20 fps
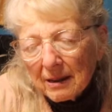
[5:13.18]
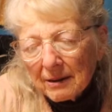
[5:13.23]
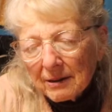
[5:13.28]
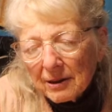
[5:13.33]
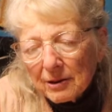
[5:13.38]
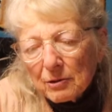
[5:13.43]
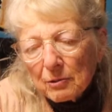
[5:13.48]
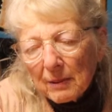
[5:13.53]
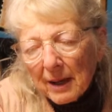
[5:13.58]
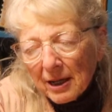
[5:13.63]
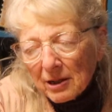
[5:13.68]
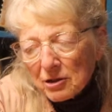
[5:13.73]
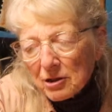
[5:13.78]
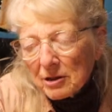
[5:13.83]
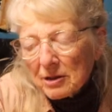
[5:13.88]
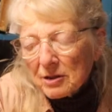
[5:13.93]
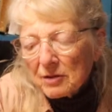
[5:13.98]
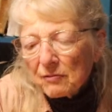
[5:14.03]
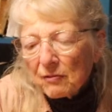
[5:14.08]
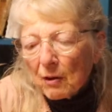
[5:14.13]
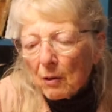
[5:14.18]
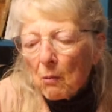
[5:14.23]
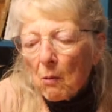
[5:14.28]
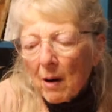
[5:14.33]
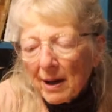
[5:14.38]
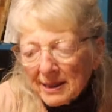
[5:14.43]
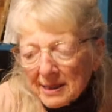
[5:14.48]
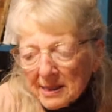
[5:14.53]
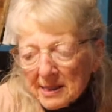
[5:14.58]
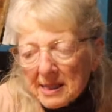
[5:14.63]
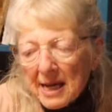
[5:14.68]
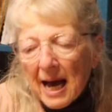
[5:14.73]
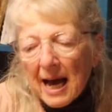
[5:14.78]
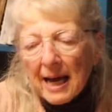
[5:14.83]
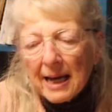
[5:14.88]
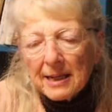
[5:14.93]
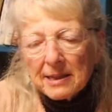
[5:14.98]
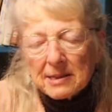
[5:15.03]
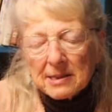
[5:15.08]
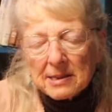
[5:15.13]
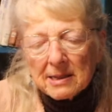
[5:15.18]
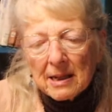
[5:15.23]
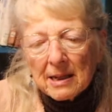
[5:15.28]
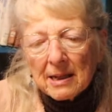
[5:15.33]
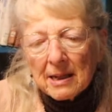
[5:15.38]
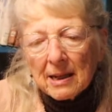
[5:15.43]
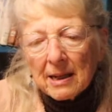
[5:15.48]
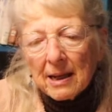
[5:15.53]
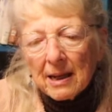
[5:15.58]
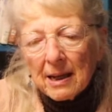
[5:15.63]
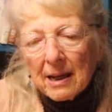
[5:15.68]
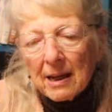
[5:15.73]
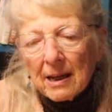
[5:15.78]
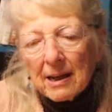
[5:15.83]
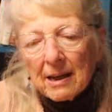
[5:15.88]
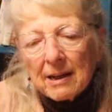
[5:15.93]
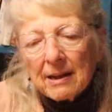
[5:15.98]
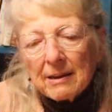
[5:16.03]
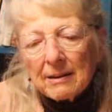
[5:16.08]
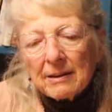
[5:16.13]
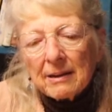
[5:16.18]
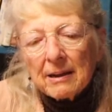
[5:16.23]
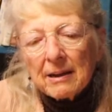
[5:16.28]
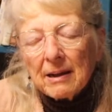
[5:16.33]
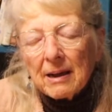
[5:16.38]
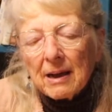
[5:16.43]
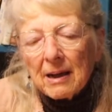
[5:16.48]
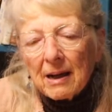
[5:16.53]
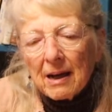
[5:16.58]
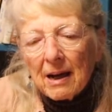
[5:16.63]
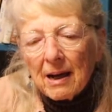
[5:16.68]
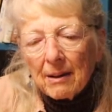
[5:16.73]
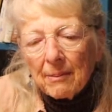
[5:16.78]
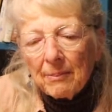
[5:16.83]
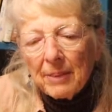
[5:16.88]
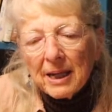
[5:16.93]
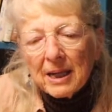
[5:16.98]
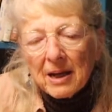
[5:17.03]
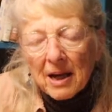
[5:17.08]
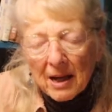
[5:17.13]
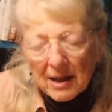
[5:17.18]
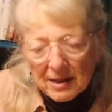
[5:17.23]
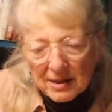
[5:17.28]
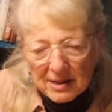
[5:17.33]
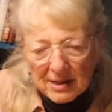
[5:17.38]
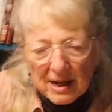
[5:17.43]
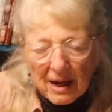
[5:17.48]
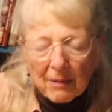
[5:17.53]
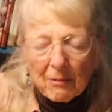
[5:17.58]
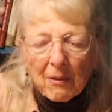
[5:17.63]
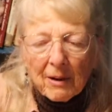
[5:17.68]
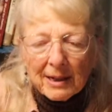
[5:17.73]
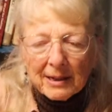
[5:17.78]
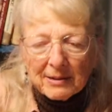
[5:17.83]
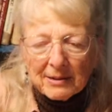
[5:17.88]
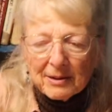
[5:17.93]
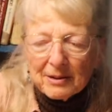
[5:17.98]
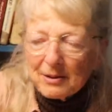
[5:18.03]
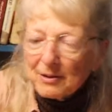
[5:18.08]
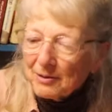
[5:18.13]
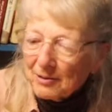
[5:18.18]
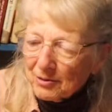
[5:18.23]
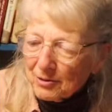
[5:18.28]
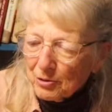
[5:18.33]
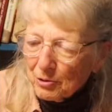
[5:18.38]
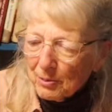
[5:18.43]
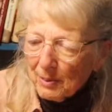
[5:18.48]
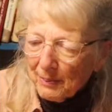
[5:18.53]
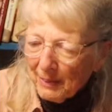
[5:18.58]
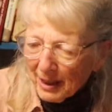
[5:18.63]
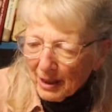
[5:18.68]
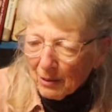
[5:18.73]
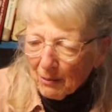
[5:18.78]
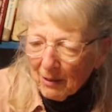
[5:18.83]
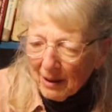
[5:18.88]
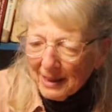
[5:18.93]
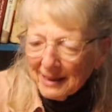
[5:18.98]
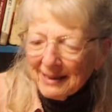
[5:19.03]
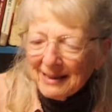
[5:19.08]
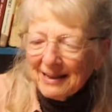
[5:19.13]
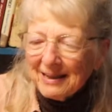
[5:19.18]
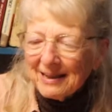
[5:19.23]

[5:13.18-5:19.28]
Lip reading: the directions for one size. And because I wanted to do a bigger one